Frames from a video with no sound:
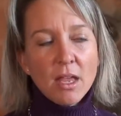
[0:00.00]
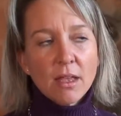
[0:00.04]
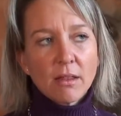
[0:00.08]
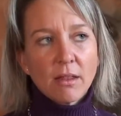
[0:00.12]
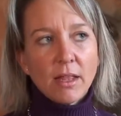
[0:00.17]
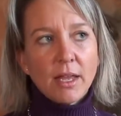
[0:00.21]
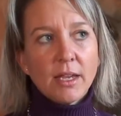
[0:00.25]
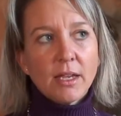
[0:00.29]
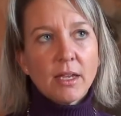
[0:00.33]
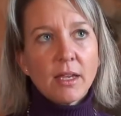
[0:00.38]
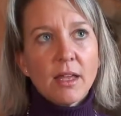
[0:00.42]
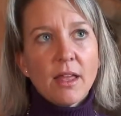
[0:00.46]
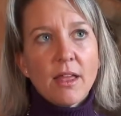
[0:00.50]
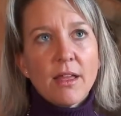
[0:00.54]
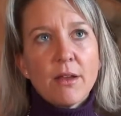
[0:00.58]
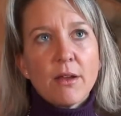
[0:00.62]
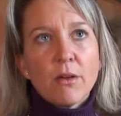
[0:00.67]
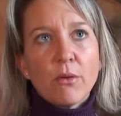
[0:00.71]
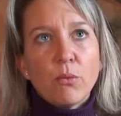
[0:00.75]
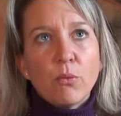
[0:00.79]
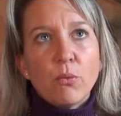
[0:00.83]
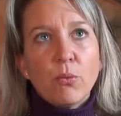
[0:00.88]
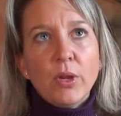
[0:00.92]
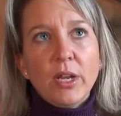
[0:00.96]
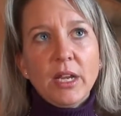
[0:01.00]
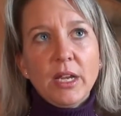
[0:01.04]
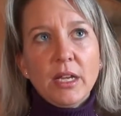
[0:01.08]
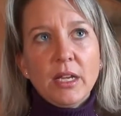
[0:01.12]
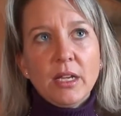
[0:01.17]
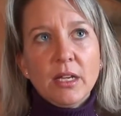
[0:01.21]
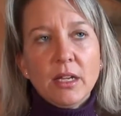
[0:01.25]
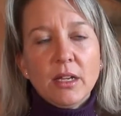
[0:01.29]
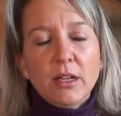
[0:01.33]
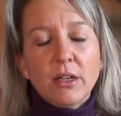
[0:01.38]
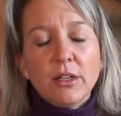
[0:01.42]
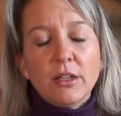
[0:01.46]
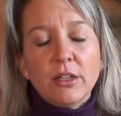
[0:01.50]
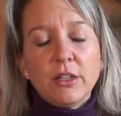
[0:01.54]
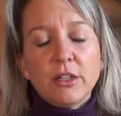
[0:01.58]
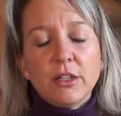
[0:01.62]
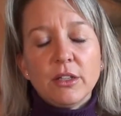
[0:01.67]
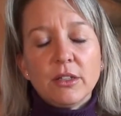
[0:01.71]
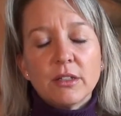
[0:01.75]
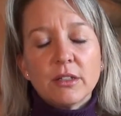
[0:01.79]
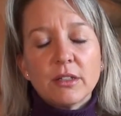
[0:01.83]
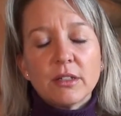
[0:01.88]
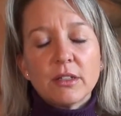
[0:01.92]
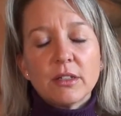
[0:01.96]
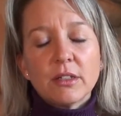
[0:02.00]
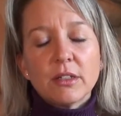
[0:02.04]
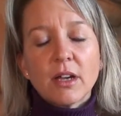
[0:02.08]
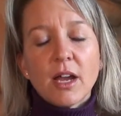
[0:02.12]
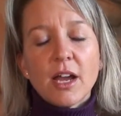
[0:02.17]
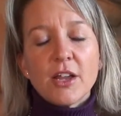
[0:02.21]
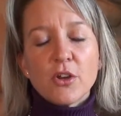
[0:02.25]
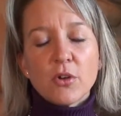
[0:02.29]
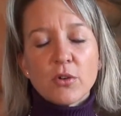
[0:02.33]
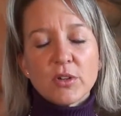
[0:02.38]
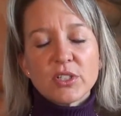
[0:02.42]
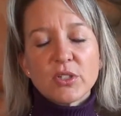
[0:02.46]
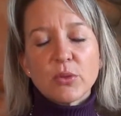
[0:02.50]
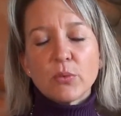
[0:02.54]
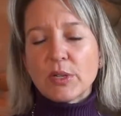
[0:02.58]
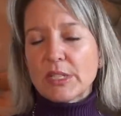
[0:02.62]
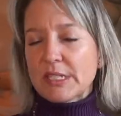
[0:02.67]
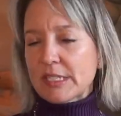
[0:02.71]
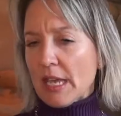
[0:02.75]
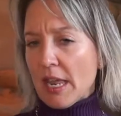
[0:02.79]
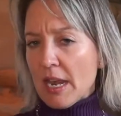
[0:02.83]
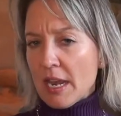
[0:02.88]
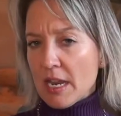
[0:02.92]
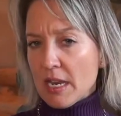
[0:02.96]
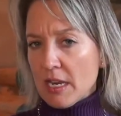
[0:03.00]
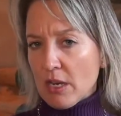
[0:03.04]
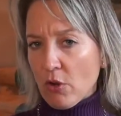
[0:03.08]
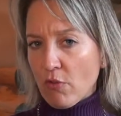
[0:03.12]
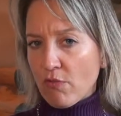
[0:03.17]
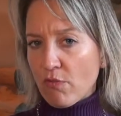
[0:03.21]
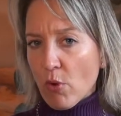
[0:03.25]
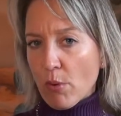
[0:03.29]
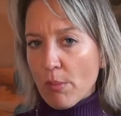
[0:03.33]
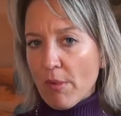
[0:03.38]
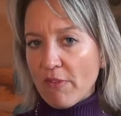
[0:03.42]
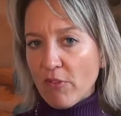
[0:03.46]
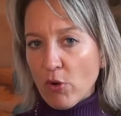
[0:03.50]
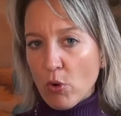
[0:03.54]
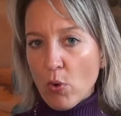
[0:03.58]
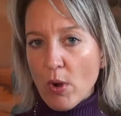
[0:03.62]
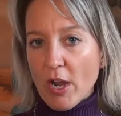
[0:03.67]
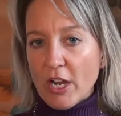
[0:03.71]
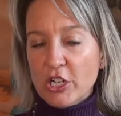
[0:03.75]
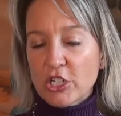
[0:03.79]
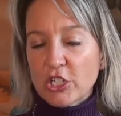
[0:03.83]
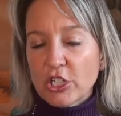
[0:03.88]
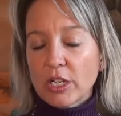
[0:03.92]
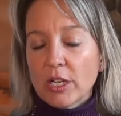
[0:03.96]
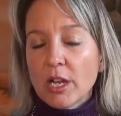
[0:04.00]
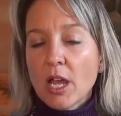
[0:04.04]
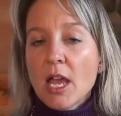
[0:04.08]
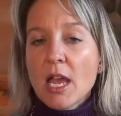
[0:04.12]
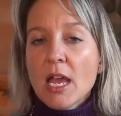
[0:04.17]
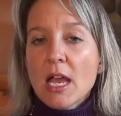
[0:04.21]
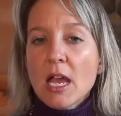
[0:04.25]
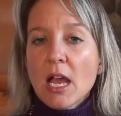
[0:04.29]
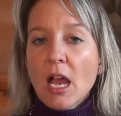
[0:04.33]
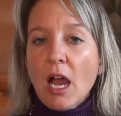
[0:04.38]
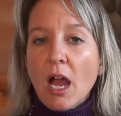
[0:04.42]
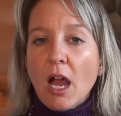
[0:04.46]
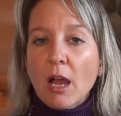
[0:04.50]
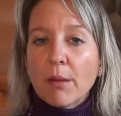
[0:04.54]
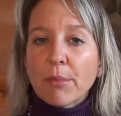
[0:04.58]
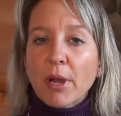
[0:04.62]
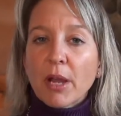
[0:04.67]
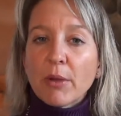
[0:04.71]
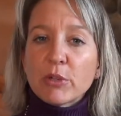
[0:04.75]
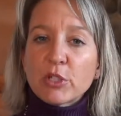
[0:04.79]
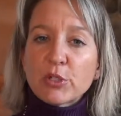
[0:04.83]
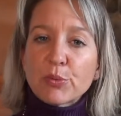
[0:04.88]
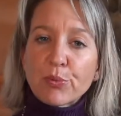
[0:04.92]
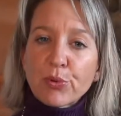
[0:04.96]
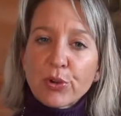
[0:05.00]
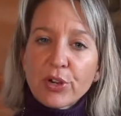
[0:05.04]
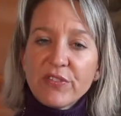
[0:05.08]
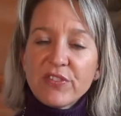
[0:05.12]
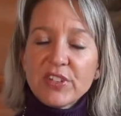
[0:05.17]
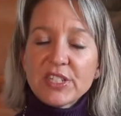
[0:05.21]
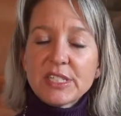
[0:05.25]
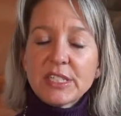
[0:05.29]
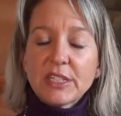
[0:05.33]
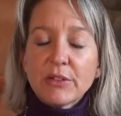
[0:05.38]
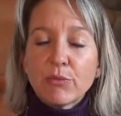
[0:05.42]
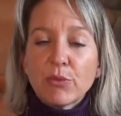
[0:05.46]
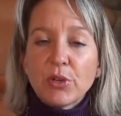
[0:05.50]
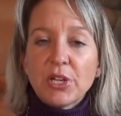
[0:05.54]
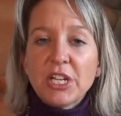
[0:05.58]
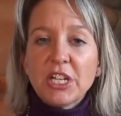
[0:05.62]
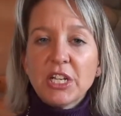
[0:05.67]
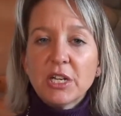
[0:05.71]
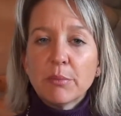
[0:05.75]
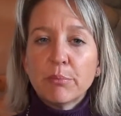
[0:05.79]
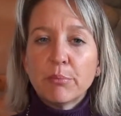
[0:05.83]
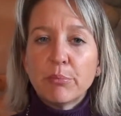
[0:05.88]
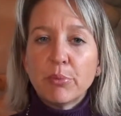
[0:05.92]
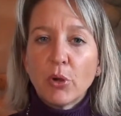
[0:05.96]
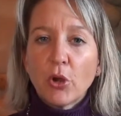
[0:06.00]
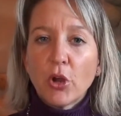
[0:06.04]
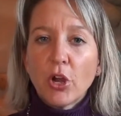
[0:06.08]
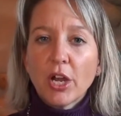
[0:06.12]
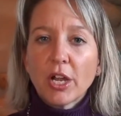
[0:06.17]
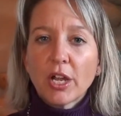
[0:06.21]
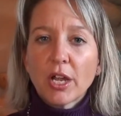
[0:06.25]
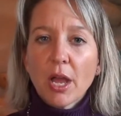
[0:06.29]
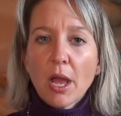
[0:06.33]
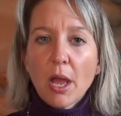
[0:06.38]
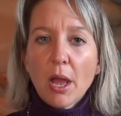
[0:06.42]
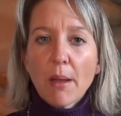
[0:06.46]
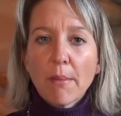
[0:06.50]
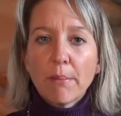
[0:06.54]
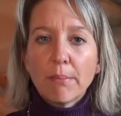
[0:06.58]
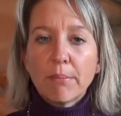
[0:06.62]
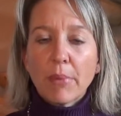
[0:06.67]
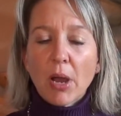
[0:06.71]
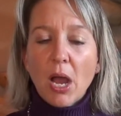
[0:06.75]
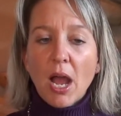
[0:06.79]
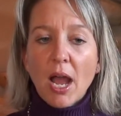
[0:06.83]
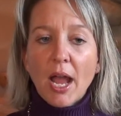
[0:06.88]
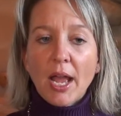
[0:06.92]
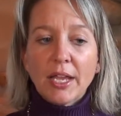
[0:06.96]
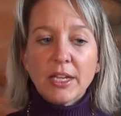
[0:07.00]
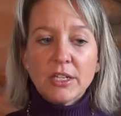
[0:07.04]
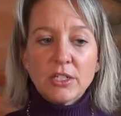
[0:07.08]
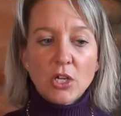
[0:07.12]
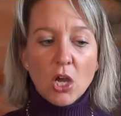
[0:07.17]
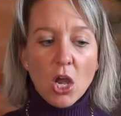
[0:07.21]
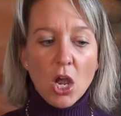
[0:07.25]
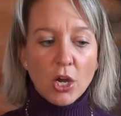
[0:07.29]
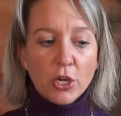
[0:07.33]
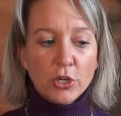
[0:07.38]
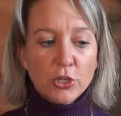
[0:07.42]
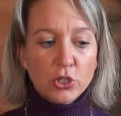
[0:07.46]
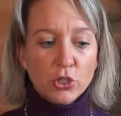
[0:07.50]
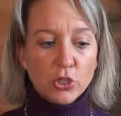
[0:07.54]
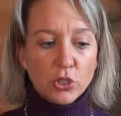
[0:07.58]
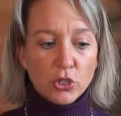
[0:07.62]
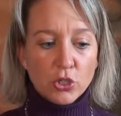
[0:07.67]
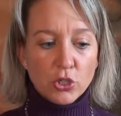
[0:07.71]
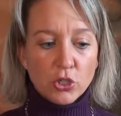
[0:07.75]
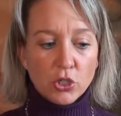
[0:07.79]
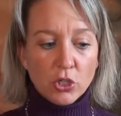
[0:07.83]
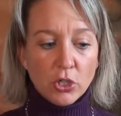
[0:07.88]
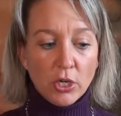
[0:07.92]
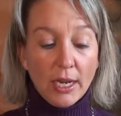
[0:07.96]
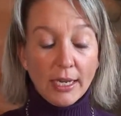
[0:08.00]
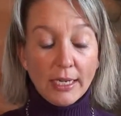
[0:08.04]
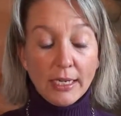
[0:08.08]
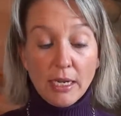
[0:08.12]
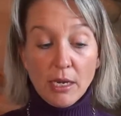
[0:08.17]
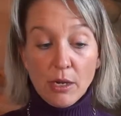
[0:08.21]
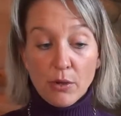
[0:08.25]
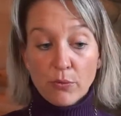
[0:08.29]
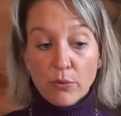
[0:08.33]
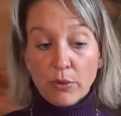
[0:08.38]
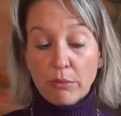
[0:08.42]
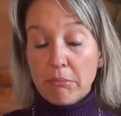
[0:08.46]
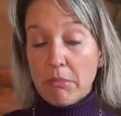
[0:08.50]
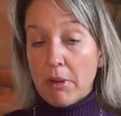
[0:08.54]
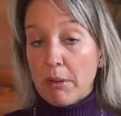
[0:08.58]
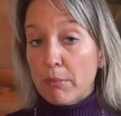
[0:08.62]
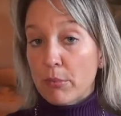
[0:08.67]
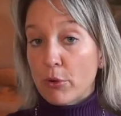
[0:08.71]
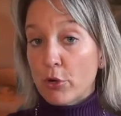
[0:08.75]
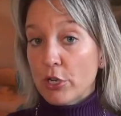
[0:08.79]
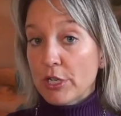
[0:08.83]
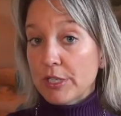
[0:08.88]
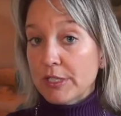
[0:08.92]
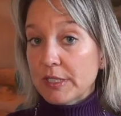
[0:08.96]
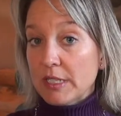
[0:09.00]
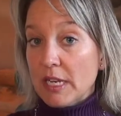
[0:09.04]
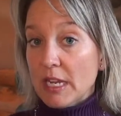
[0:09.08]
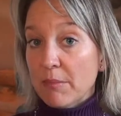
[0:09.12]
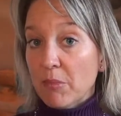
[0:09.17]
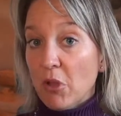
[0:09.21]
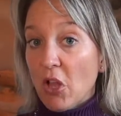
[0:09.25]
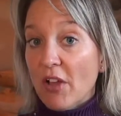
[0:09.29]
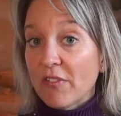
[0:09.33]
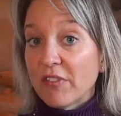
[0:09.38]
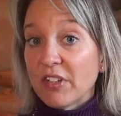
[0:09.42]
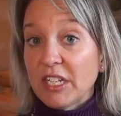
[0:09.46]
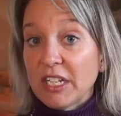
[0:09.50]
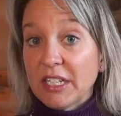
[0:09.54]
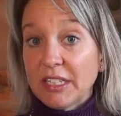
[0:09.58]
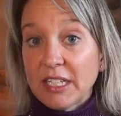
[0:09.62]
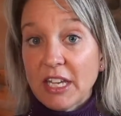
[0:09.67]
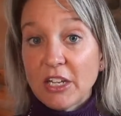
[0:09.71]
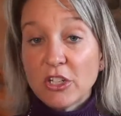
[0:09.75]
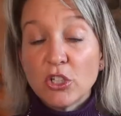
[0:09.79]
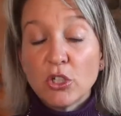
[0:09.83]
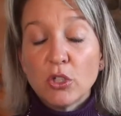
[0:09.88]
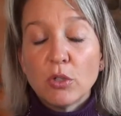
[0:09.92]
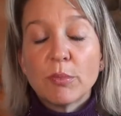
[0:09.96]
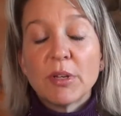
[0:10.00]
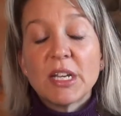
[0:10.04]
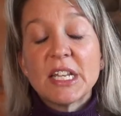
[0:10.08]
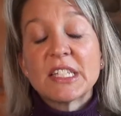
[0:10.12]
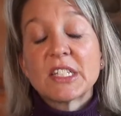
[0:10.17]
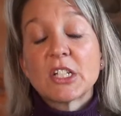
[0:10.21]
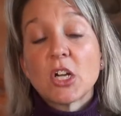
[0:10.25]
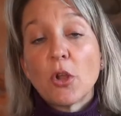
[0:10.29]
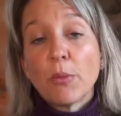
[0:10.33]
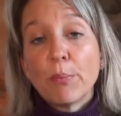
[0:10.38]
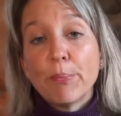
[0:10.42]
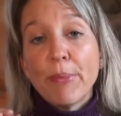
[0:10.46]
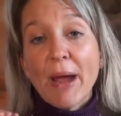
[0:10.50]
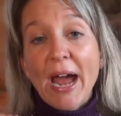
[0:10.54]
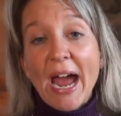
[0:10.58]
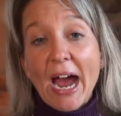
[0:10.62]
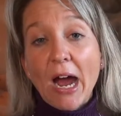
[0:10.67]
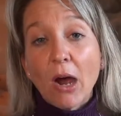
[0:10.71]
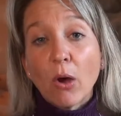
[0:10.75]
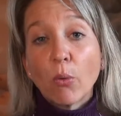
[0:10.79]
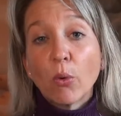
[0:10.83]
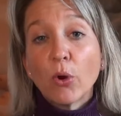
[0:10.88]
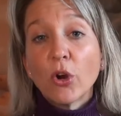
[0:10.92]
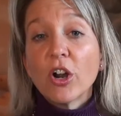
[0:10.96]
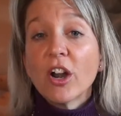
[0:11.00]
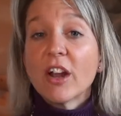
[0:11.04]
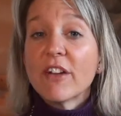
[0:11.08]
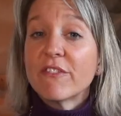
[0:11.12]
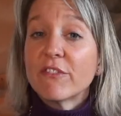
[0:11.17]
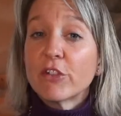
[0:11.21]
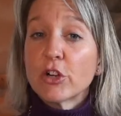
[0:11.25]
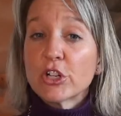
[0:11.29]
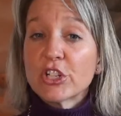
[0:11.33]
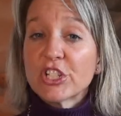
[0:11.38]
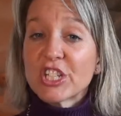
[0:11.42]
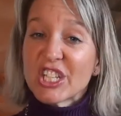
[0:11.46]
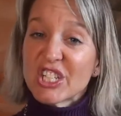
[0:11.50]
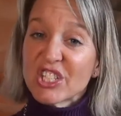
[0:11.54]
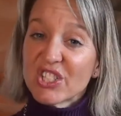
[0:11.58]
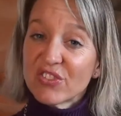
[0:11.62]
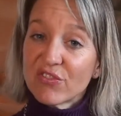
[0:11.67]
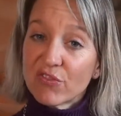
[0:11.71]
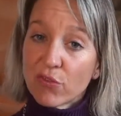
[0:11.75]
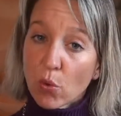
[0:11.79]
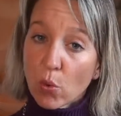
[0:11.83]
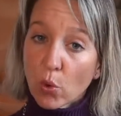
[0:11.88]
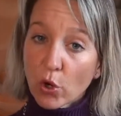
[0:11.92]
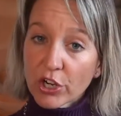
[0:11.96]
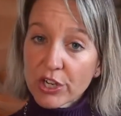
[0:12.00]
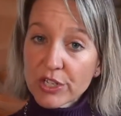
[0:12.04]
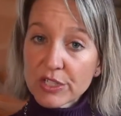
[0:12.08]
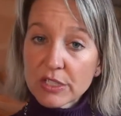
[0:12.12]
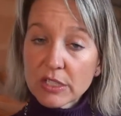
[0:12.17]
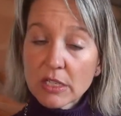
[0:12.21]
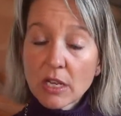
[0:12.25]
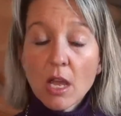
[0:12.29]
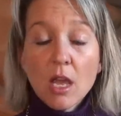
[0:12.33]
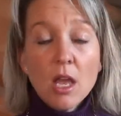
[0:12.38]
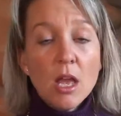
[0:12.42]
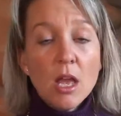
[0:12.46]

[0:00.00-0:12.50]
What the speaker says: Like, I noticed that we said it in a form of a question. I was previously reading a book by Dr. I can't remember his name, I'll have to get that to you, but it's called Power versus Force.